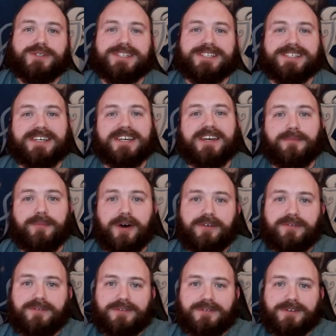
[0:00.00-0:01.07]
and DM of
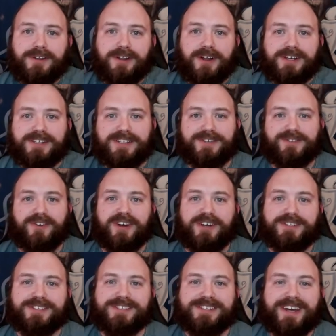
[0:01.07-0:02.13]
Colossus Falls.